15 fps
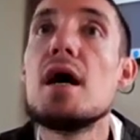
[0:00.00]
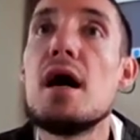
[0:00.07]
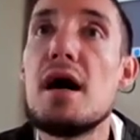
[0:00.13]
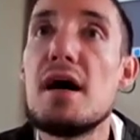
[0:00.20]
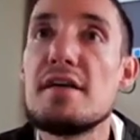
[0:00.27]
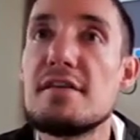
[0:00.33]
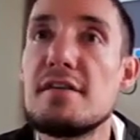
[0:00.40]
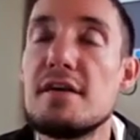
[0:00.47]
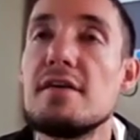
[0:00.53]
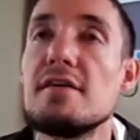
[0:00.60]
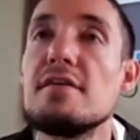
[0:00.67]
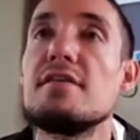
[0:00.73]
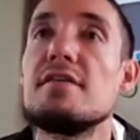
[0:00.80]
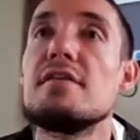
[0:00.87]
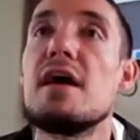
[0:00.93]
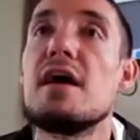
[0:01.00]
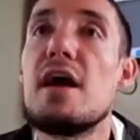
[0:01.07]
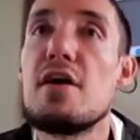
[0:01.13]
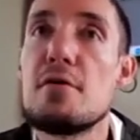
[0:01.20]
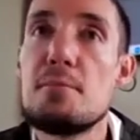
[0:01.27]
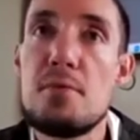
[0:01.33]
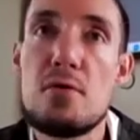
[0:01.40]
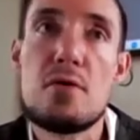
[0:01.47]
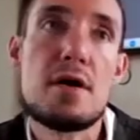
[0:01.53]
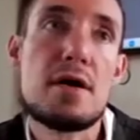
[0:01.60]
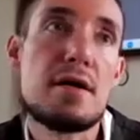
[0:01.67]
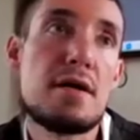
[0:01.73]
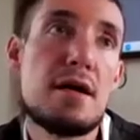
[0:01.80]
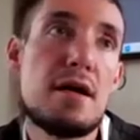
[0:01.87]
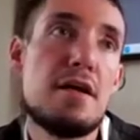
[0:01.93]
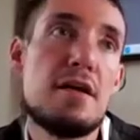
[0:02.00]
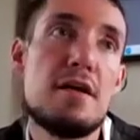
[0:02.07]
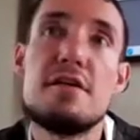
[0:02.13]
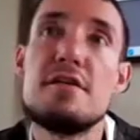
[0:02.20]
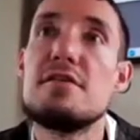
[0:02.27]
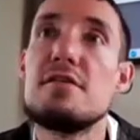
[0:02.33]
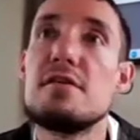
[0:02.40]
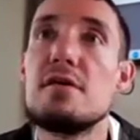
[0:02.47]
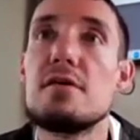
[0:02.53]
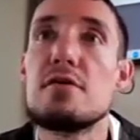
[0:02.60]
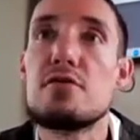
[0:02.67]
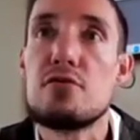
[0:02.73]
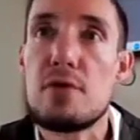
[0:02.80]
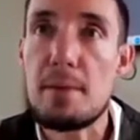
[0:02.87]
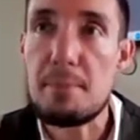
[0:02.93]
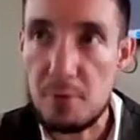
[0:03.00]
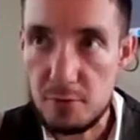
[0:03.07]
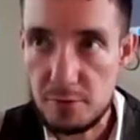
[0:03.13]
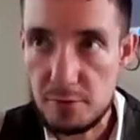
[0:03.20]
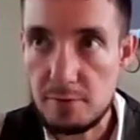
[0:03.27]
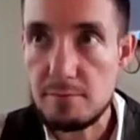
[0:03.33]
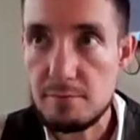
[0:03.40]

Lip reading: Austin's airport is crippled.